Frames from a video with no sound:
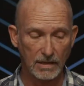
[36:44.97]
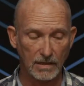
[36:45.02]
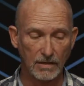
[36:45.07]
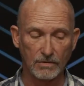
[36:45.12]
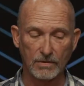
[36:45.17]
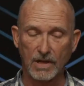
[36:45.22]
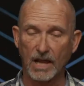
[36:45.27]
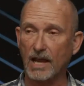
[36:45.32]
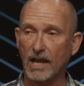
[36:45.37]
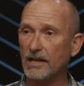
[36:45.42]

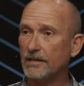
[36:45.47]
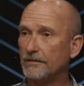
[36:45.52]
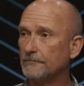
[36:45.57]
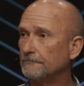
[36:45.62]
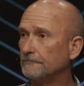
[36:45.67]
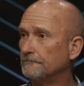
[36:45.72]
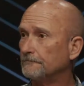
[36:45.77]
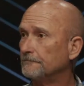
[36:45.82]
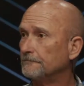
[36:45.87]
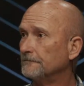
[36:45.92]
Okay?
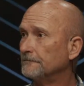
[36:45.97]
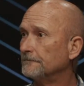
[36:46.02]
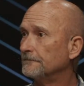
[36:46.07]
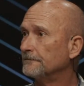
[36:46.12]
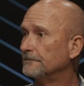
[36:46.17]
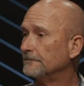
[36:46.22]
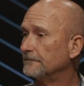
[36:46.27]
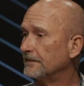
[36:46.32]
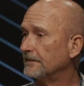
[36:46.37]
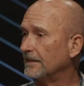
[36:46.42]

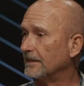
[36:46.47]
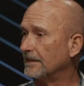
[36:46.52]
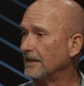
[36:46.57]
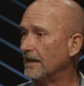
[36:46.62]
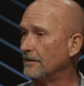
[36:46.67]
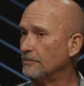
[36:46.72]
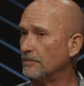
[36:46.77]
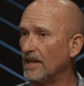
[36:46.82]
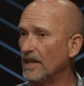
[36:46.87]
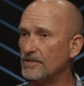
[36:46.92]

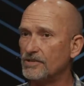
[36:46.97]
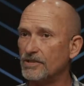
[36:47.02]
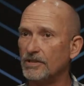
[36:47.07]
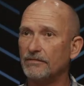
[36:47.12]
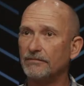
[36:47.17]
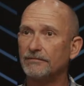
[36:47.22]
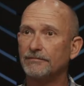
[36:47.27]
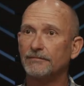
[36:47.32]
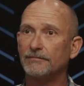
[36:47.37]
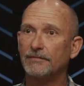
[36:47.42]
God bless
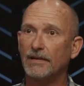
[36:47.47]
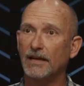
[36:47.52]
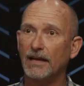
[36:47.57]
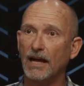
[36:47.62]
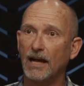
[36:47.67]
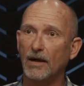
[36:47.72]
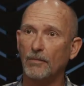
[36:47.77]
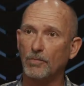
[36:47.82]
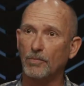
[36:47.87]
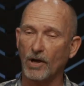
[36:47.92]
you.
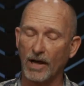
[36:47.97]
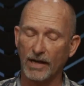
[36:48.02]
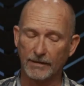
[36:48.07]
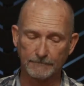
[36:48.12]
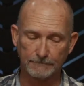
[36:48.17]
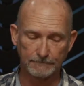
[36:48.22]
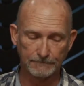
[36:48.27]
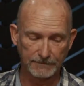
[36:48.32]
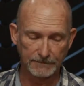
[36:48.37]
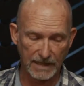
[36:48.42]
I'll pray.
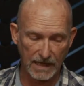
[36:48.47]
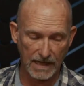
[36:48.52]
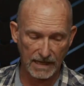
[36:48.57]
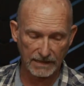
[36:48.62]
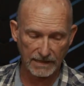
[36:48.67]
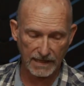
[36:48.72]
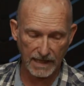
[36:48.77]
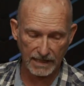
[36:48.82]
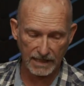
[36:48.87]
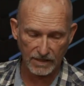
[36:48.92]

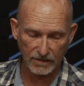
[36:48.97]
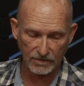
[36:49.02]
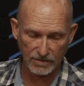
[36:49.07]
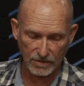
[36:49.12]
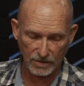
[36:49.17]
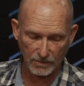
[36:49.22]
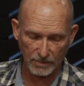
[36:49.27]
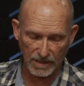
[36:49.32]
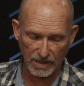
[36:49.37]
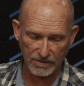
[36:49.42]
God, thank you
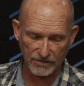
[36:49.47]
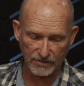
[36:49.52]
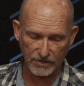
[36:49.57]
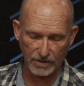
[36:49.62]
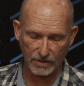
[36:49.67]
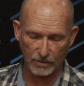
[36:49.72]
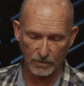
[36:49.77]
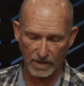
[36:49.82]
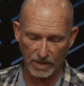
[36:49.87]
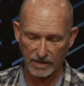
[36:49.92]
so much for
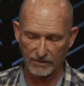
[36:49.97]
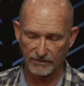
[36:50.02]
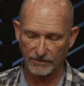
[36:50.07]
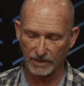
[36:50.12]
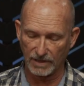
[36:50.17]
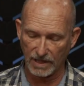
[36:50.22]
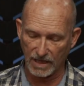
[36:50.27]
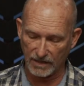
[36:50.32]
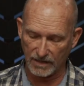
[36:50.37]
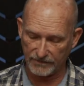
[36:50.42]
your
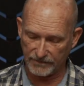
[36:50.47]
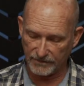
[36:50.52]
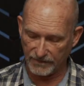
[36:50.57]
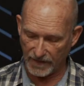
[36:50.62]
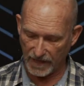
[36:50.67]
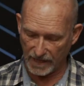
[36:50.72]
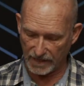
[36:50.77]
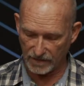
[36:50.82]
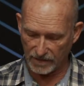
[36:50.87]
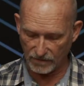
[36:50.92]
wonderful love.
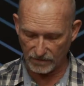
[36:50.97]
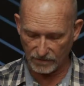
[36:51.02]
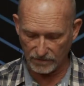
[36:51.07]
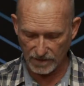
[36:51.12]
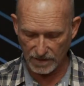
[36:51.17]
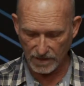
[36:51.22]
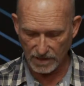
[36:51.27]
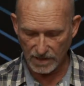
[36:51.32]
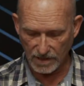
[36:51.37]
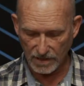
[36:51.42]
Thank you
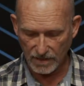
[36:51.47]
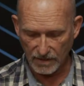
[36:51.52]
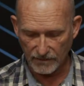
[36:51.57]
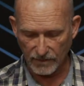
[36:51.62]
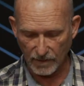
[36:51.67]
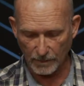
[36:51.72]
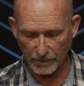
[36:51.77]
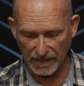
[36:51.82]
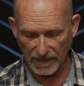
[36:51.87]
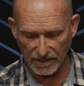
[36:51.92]

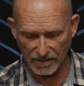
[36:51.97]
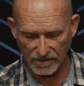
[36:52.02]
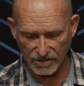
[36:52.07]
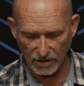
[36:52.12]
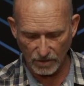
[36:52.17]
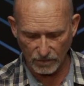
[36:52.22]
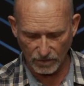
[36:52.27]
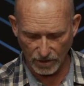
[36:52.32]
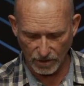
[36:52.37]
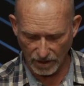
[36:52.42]
for being
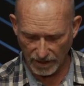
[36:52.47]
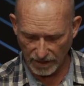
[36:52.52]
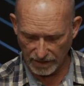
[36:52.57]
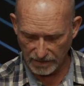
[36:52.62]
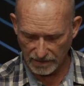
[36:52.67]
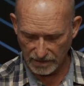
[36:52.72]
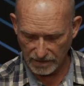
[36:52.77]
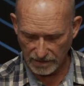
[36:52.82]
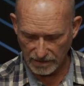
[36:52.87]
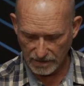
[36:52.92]
so
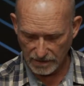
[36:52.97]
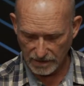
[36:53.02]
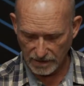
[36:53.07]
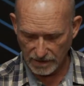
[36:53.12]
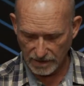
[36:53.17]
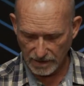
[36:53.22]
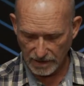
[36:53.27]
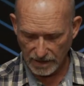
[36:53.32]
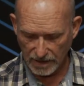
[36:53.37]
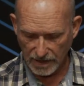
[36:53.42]
good
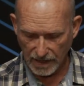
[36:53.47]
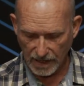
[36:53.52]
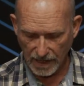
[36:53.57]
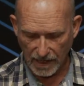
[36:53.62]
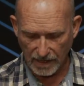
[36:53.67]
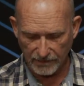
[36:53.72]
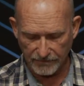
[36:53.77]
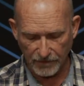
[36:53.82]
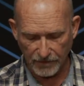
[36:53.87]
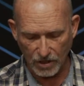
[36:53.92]

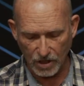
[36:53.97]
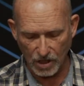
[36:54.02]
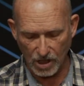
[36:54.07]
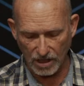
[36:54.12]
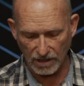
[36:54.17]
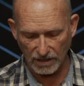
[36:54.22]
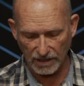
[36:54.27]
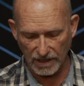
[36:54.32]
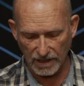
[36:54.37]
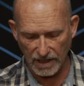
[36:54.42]
and for
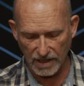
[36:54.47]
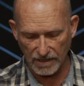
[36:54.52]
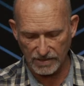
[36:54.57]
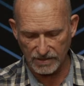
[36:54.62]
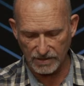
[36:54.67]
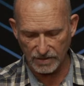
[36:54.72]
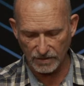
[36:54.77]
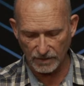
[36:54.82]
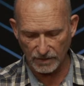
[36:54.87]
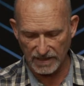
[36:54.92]
calling
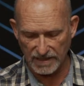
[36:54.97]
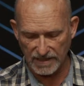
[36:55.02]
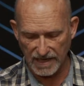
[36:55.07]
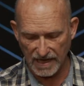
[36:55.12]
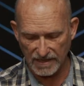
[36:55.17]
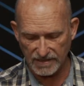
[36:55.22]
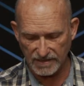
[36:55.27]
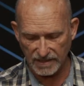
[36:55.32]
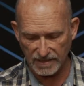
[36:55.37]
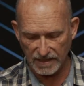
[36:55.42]
us to a
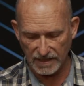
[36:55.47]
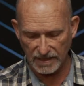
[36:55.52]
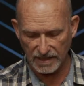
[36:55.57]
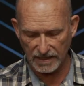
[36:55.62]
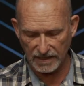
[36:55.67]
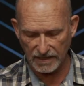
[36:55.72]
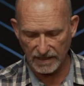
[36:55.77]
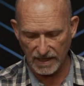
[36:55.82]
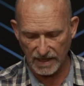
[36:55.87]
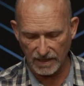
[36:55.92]

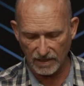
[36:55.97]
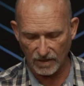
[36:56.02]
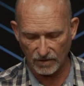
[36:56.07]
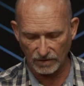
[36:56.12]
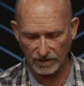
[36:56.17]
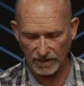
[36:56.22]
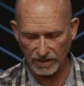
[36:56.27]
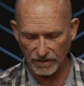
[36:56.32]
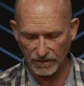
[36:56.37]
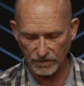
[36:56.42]
destiny that
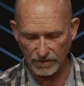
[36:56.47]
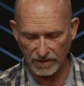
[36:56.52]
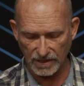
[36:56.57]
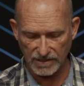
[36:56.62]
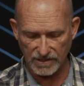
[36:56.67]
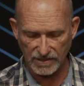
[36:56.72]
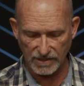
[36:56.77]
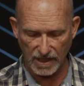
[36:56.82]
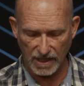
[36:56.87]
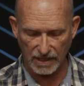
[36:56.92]
only you
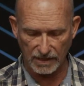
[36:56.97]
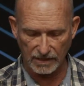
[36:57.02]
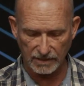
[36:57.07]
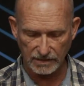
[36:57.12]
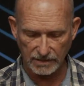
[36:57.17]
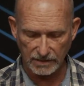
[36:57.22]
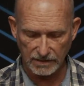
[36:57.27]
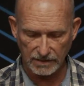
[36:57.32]
could see,